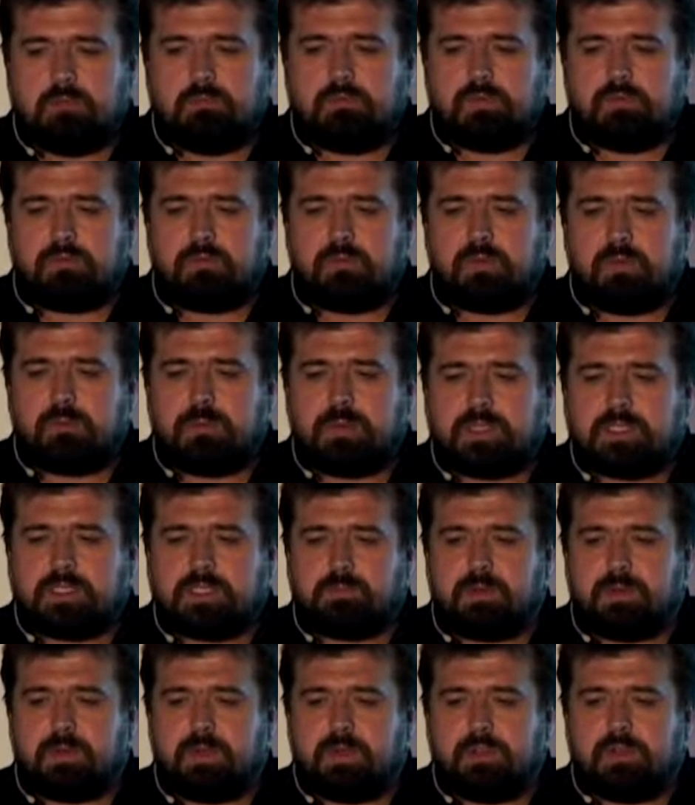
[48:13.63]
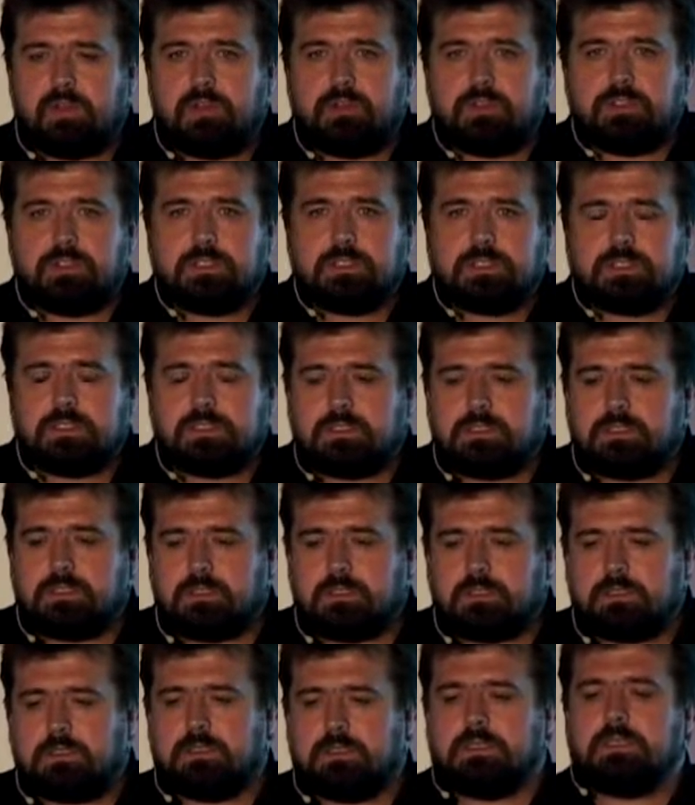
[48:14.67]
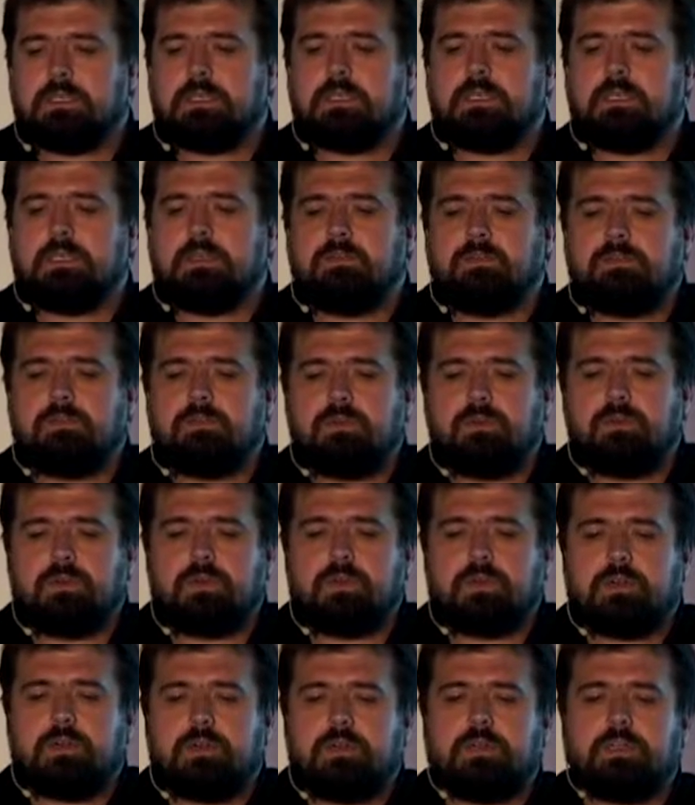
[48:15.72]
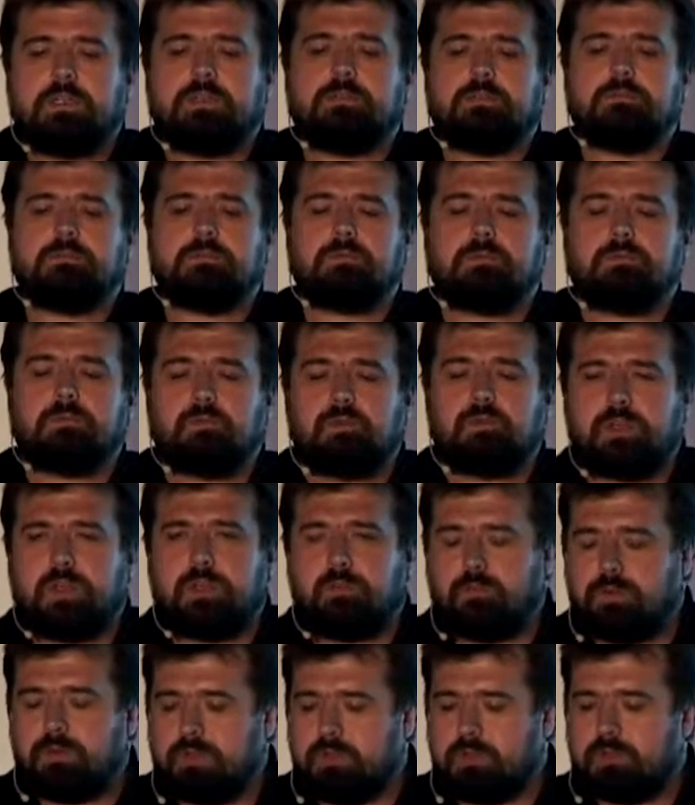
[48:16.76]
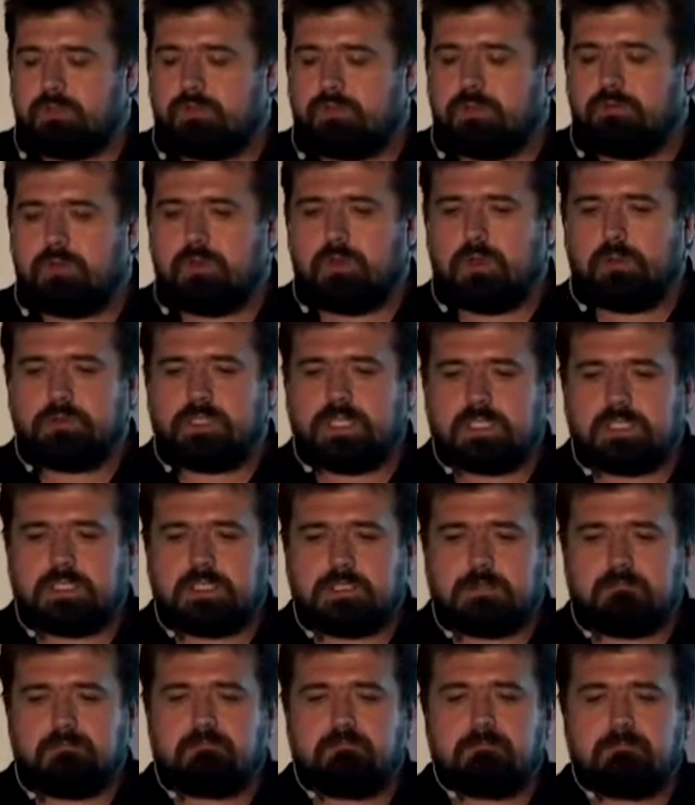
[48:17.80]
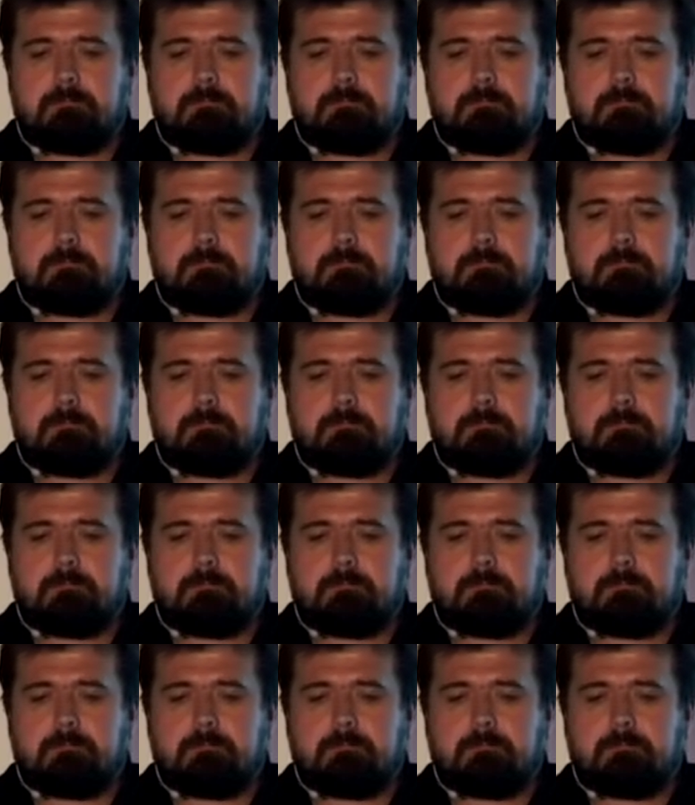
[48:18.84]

Prefer pass by const if you are working with non-trivial objects.